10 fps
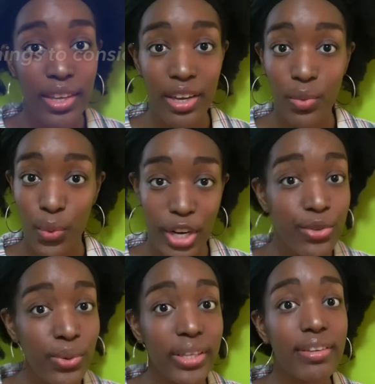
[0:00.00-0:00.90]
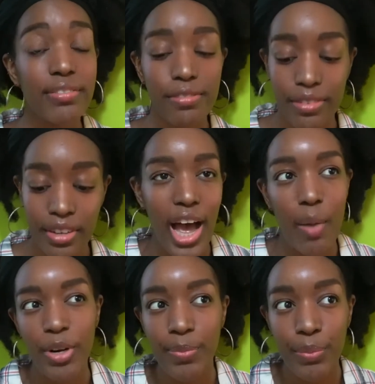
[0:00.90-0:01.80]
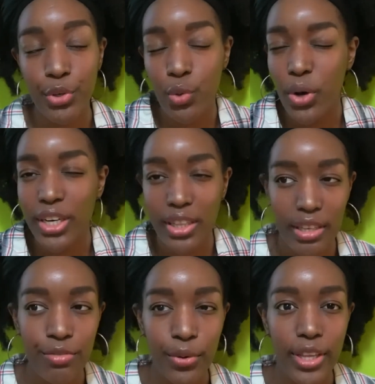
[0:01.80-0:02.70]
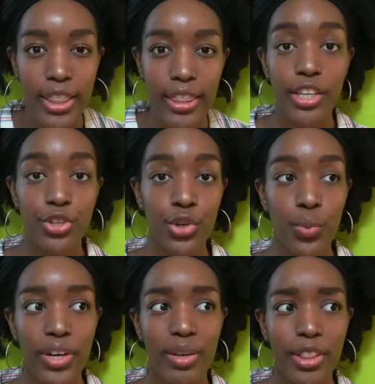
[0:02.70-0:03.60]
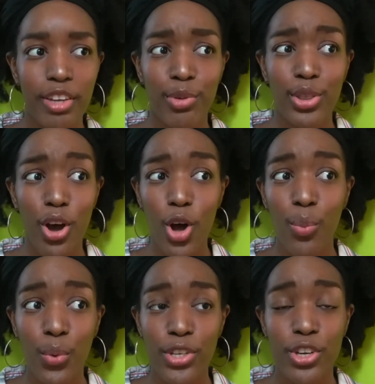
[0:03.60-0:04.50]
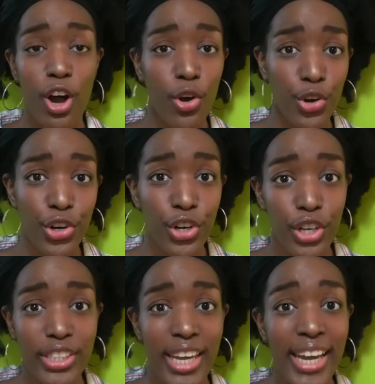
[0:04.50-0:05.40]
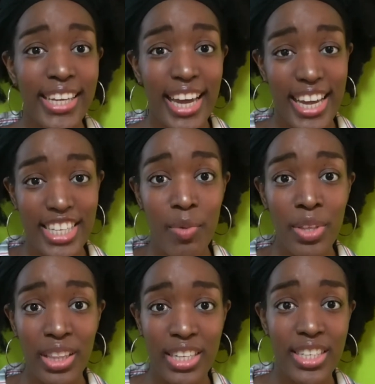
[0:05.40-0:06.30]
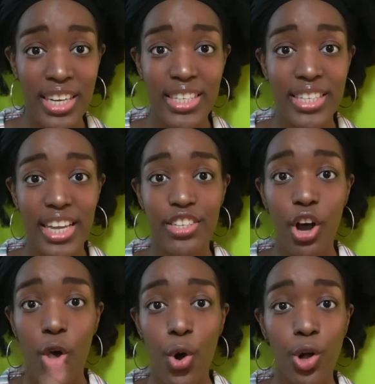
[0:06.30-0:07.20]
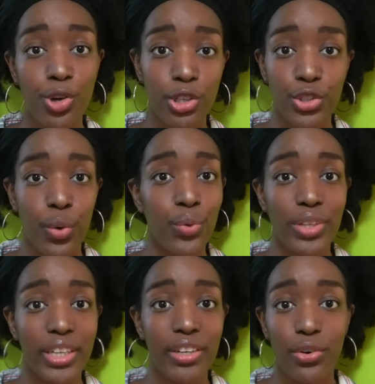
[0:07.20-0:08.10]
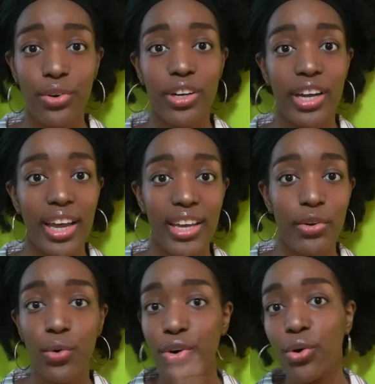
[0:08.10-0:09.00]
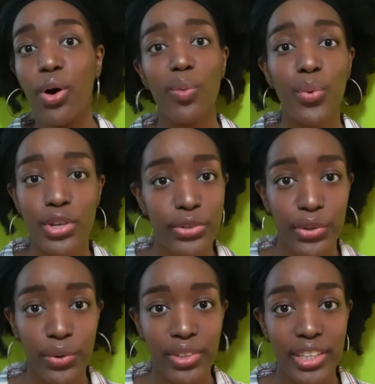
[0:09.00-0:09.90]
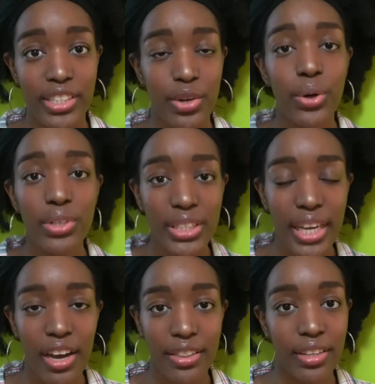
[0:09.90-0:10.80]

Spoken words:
and where to live, how many people you want to live with. Do you want to live with all boys or all girls? Yeah, in some of the listings it says all girls only and or all boys only, so it will say it on the